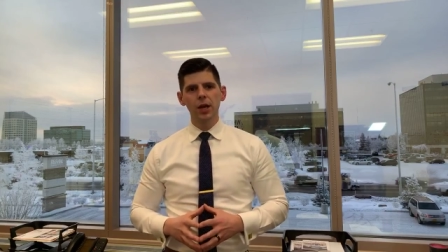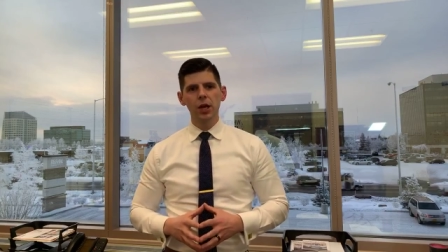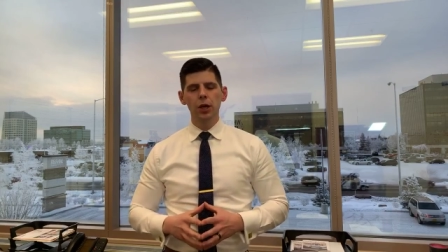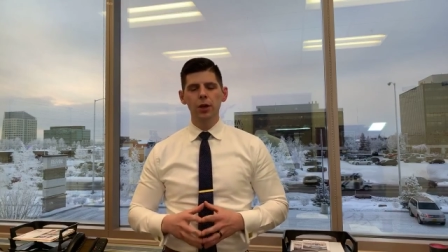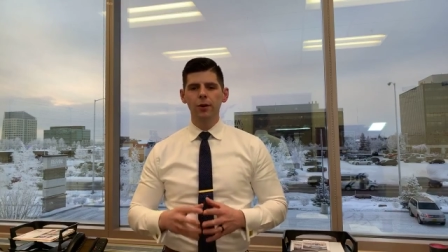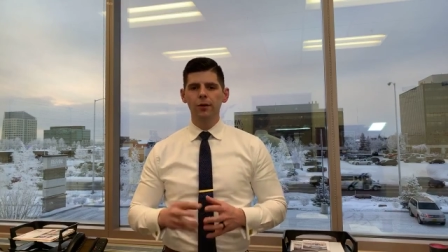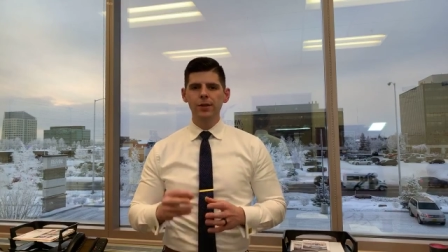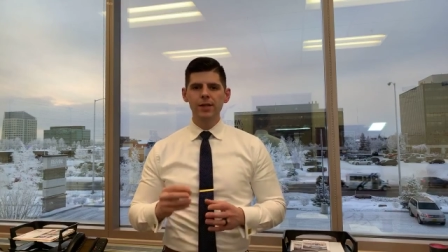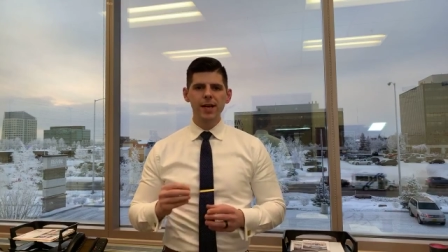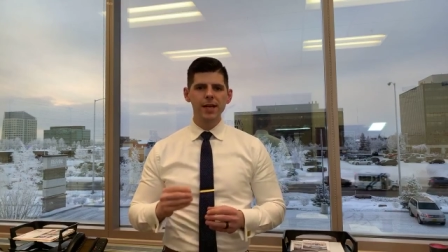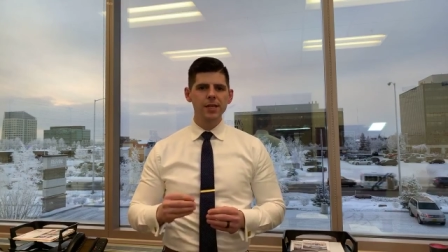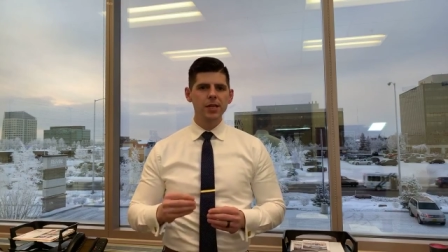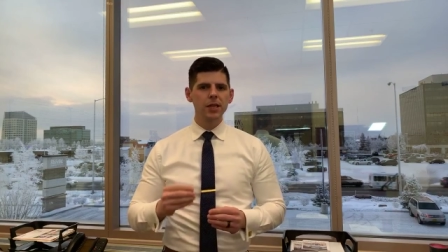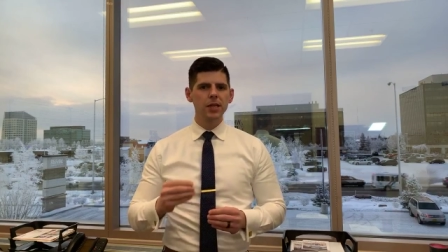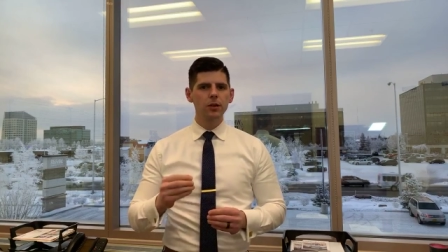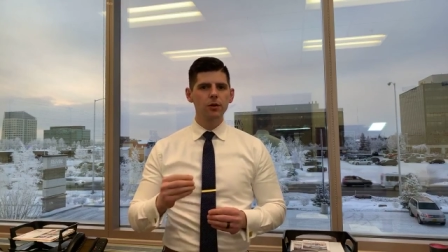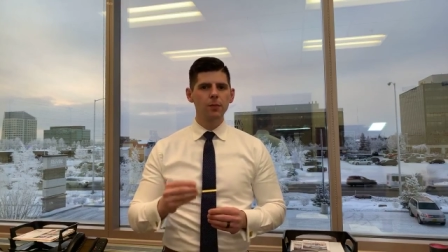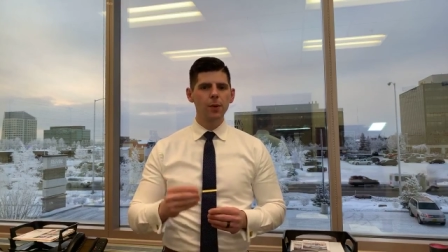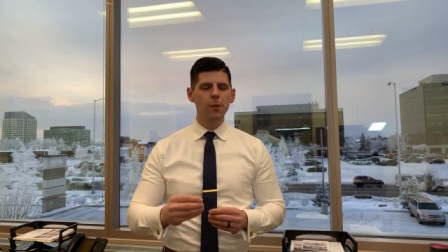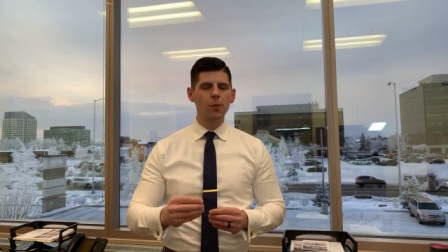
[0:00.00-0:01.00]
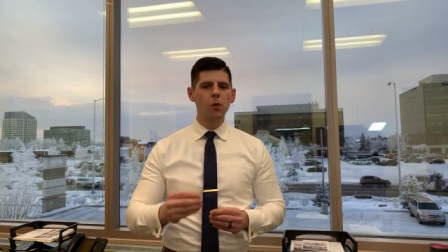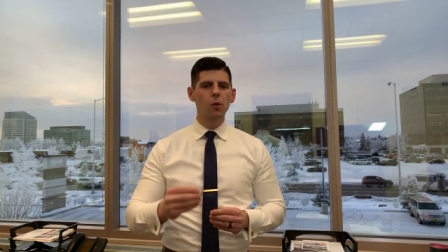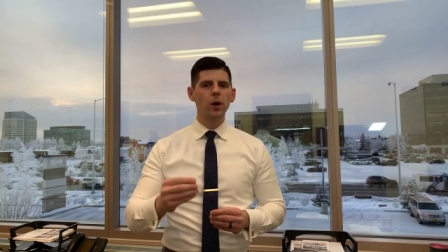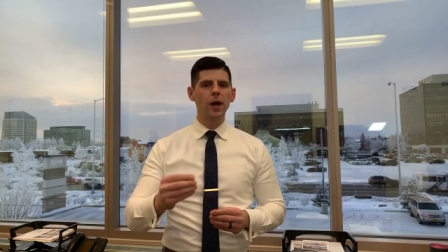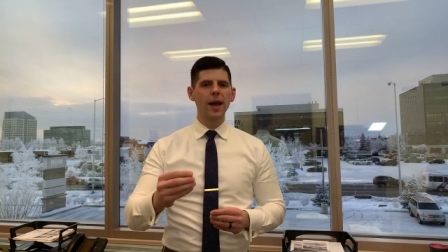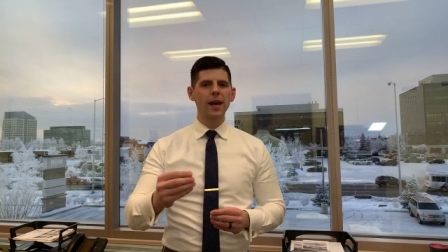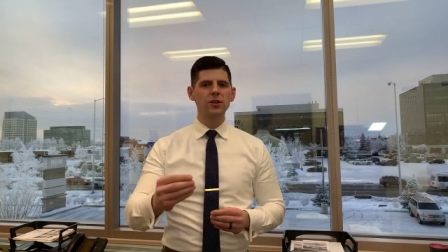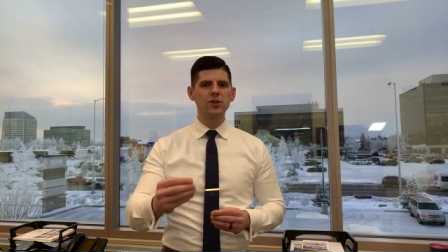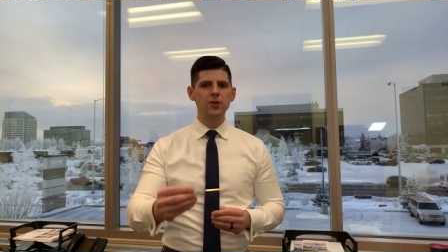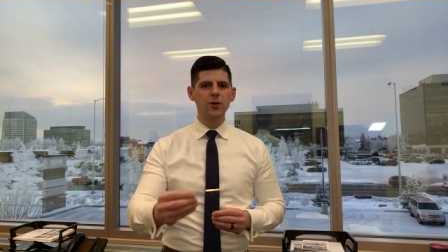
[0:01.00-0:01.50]
you know, it takes a little bit
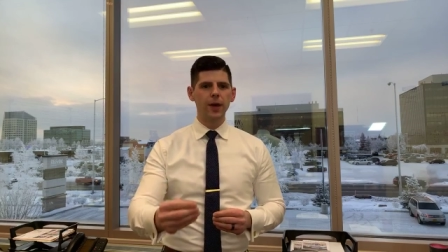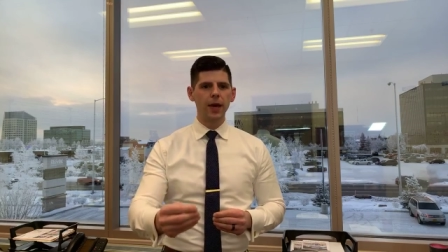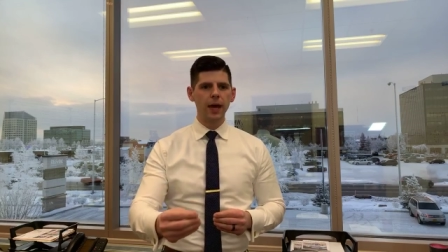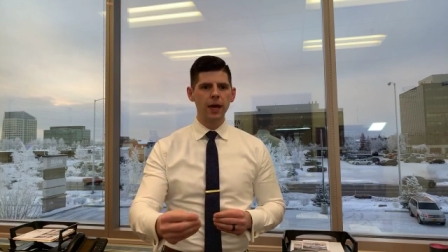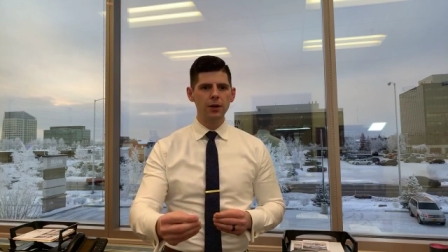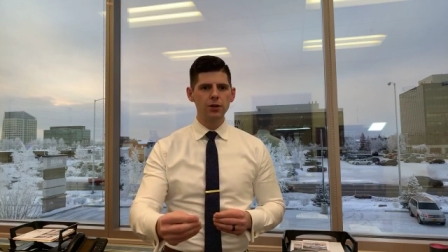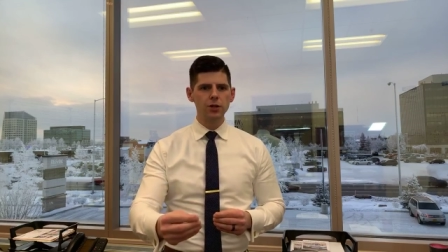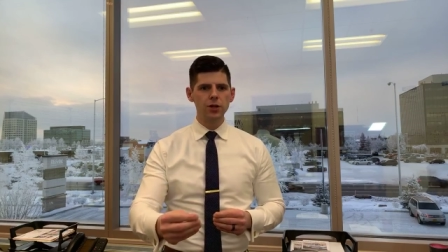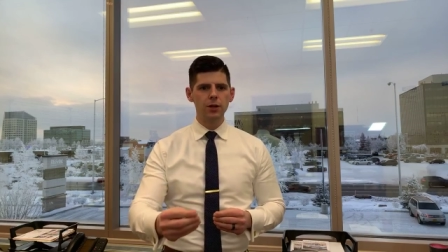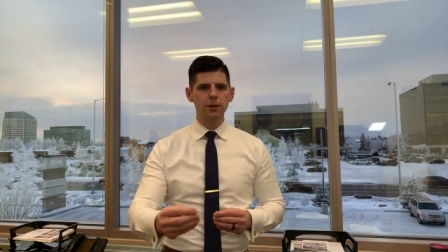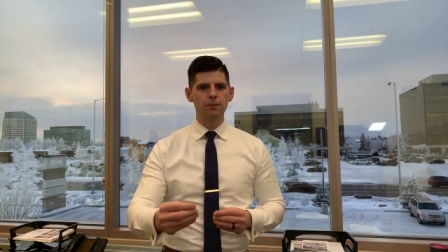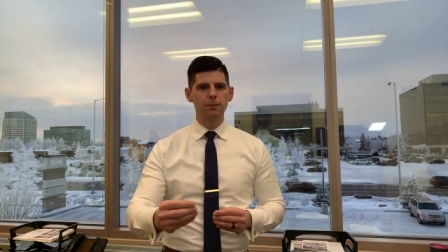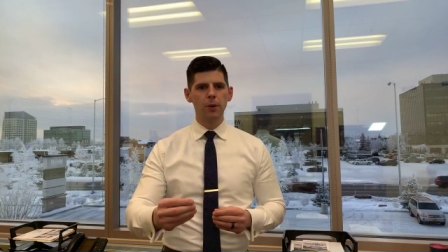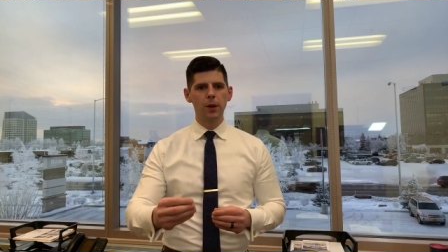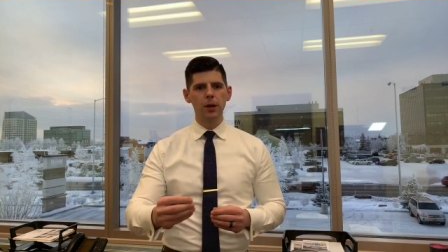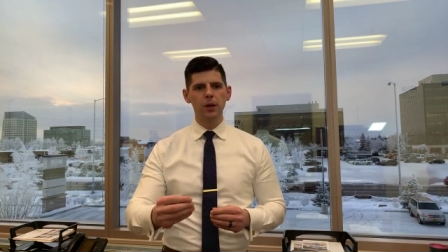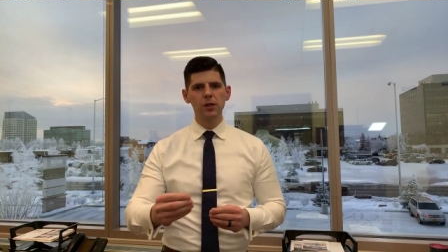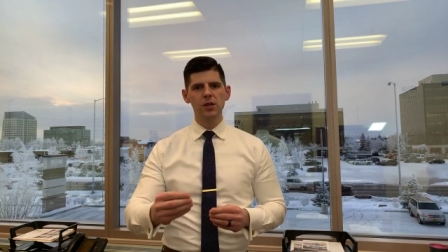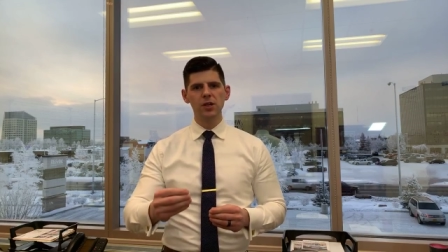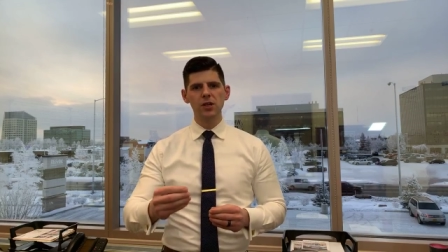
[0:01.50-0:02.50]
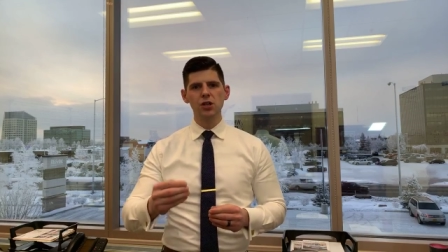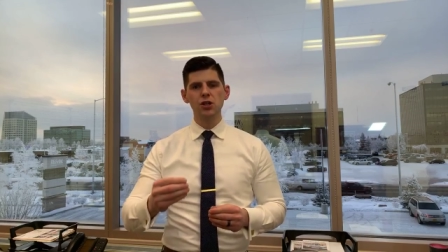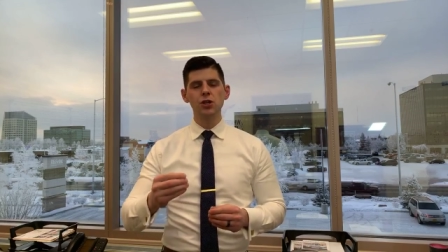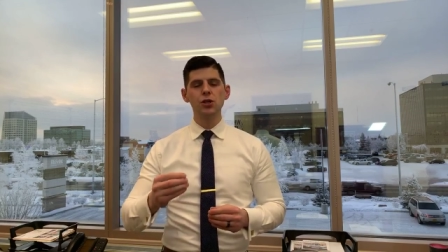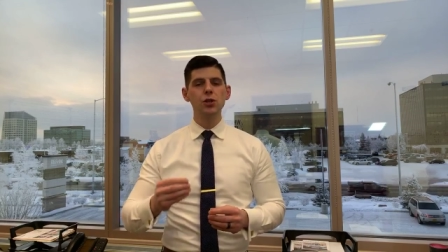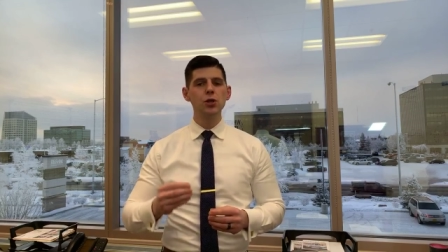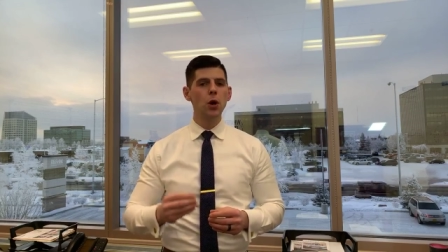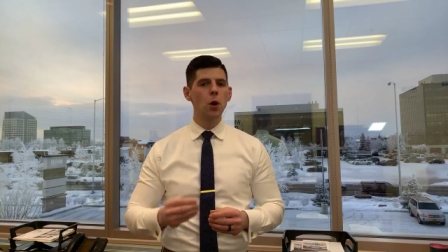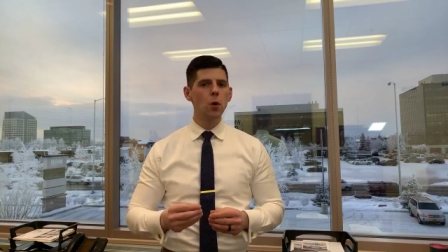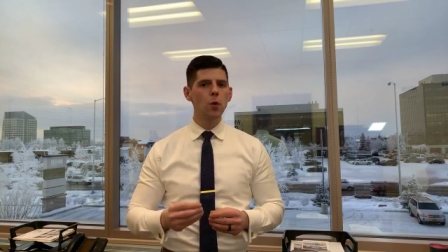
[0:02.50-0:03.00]
more education, but to
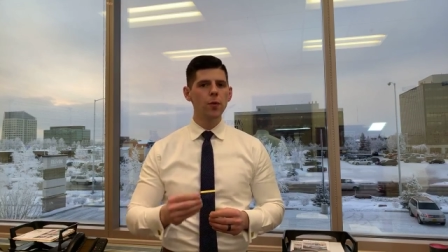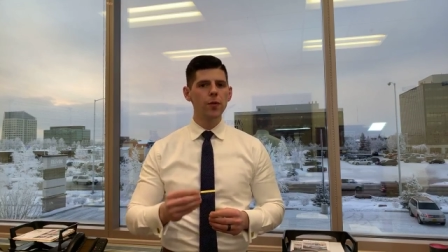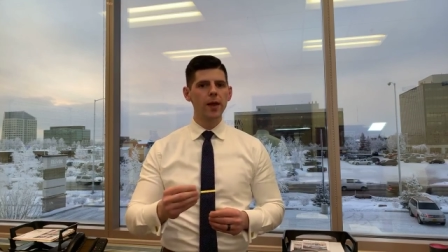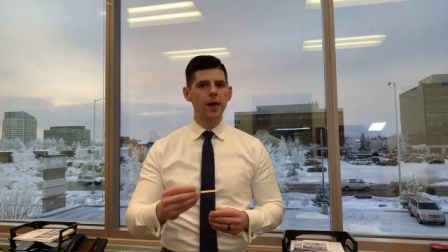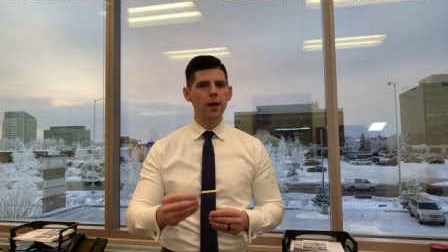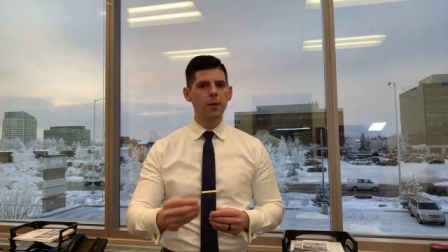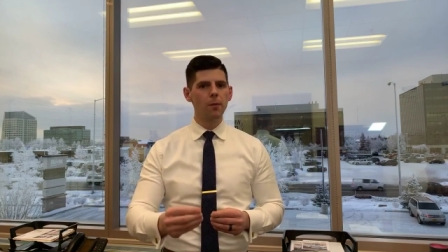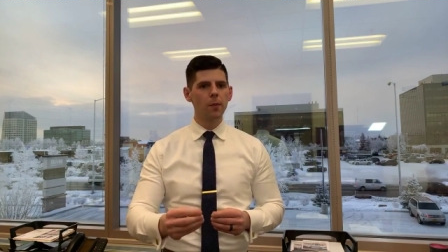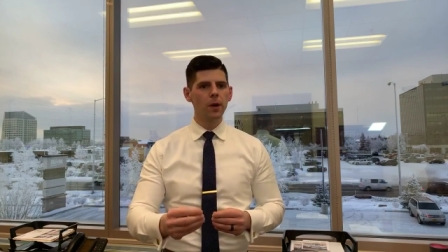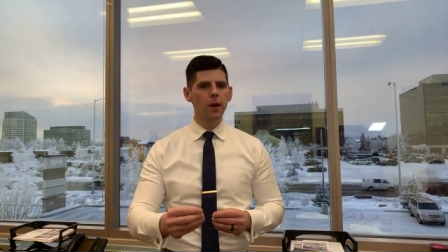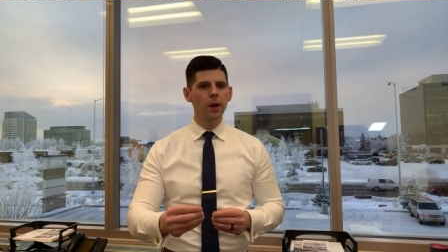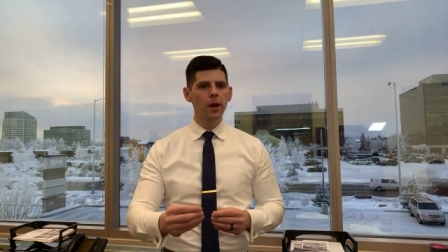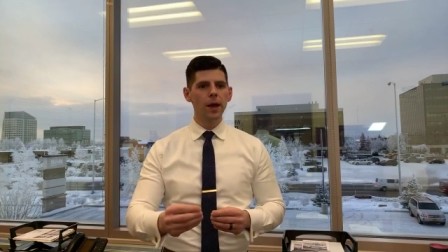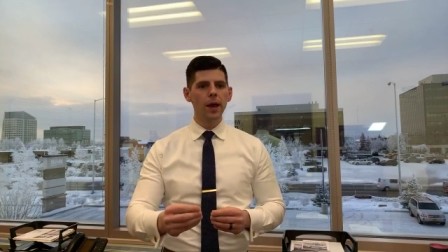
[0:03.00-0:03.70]
show them,